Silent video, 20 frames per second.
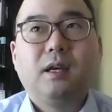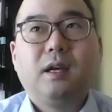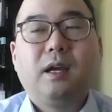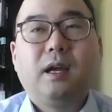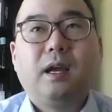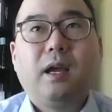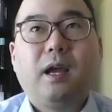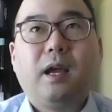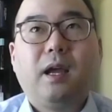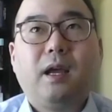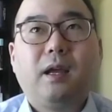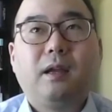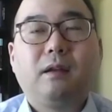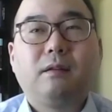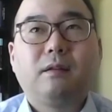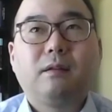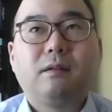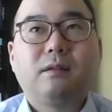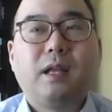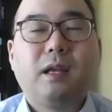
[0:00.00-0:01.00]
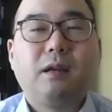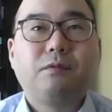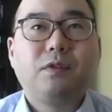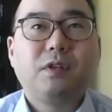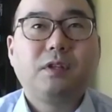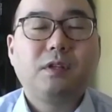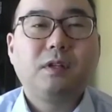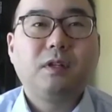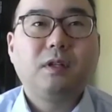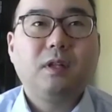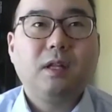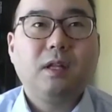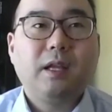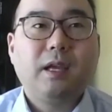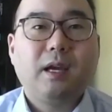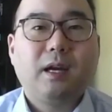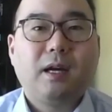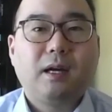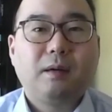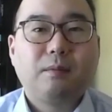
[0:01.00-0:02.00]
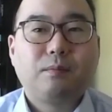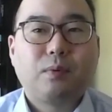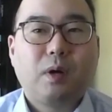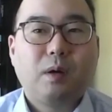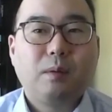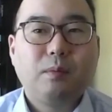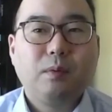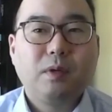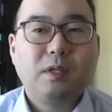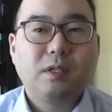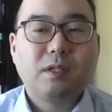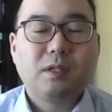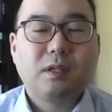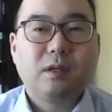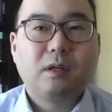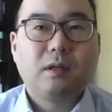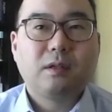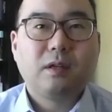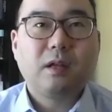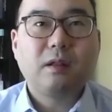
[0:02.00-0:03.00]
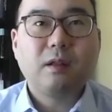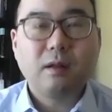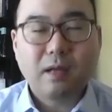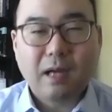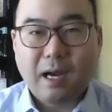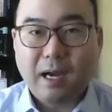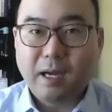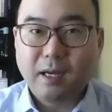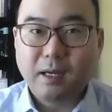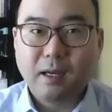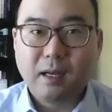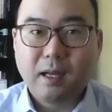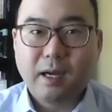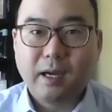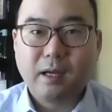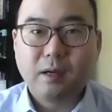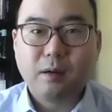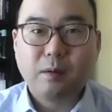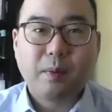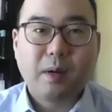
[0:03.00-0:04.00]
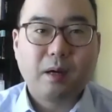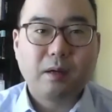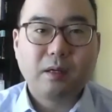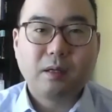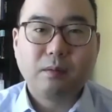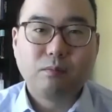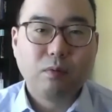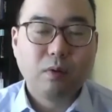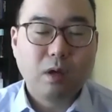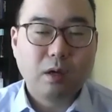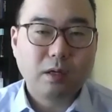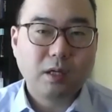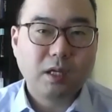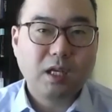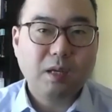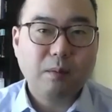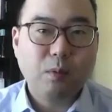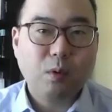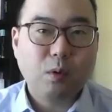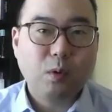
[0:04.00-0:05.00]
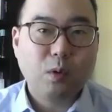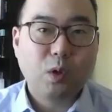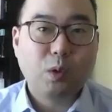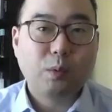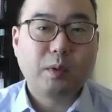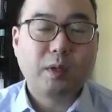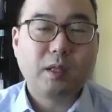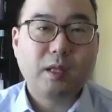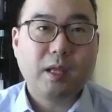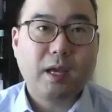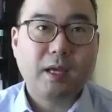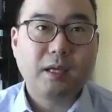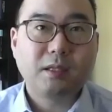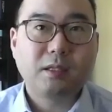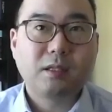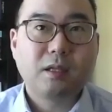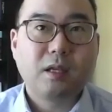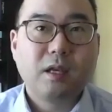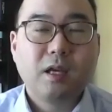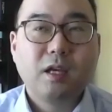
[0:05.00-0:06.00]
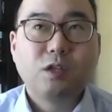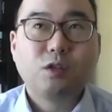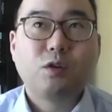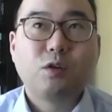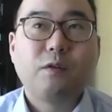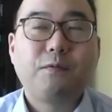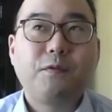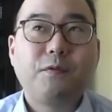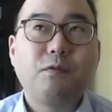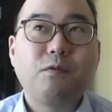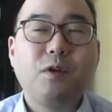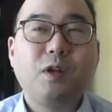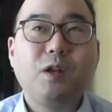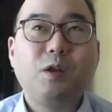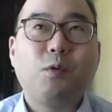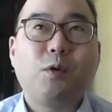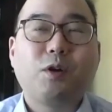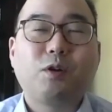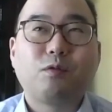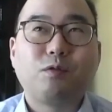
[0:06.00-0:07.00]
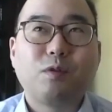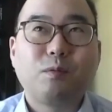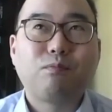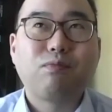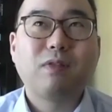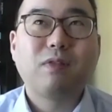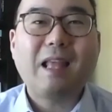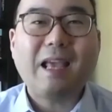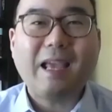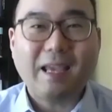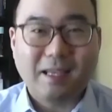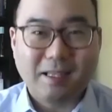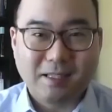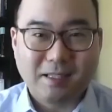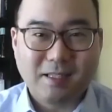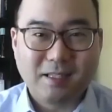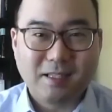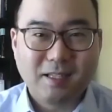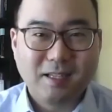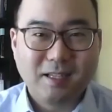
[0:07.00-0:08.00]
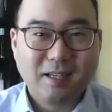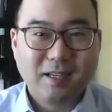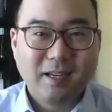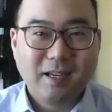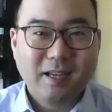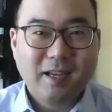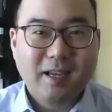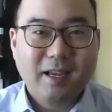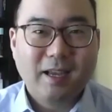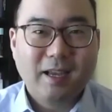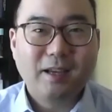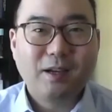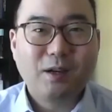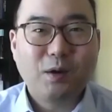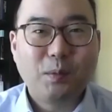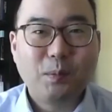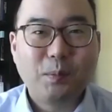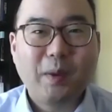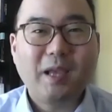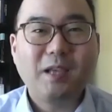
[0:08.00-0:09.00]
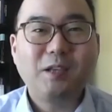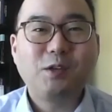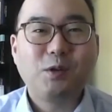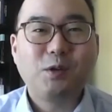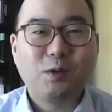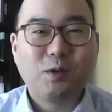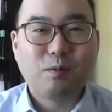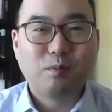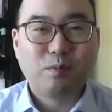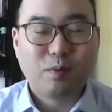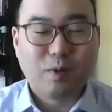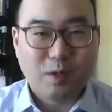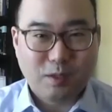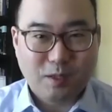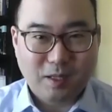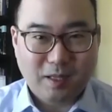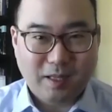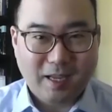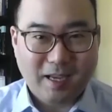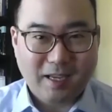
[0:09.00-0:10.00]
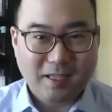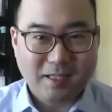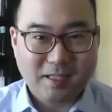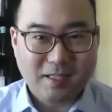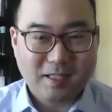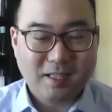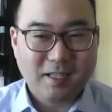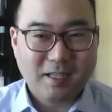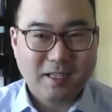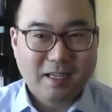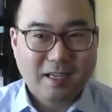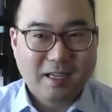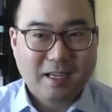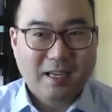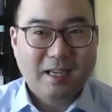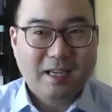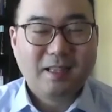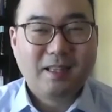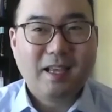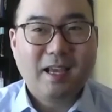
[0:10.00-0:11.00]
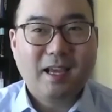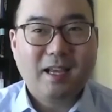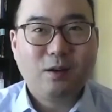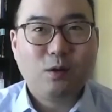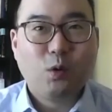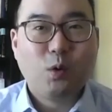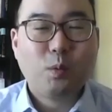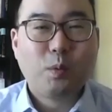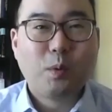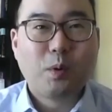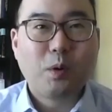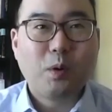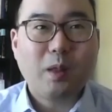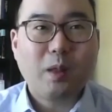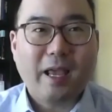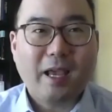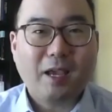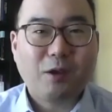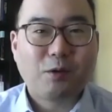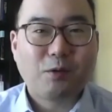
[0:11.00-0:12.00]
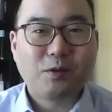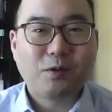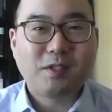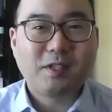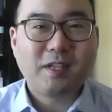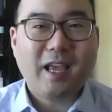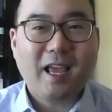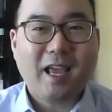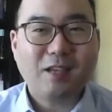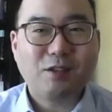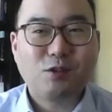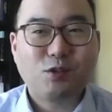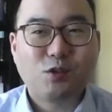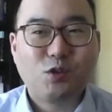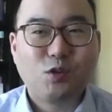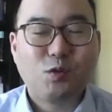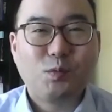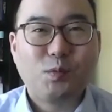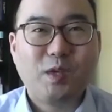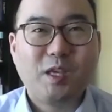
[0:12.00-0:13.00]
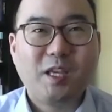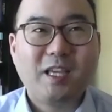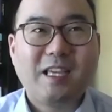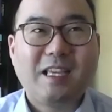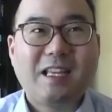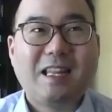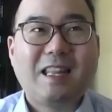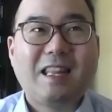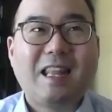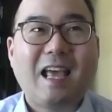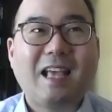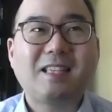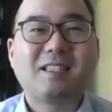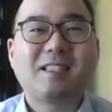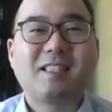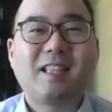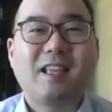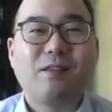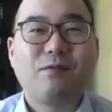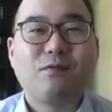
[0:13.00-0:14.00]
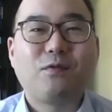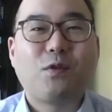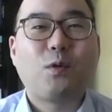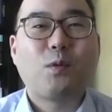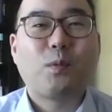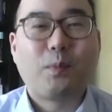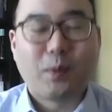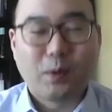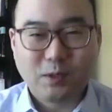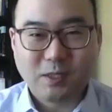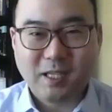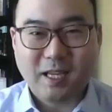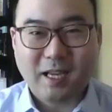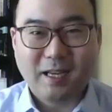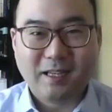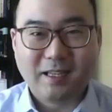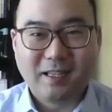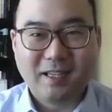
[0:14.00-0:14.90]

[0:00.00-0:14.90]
And they recently published another guideline about blood hemoglobin test. So if you really want to replace a conventional blood test, then the overall accuracy has to be less than 4%.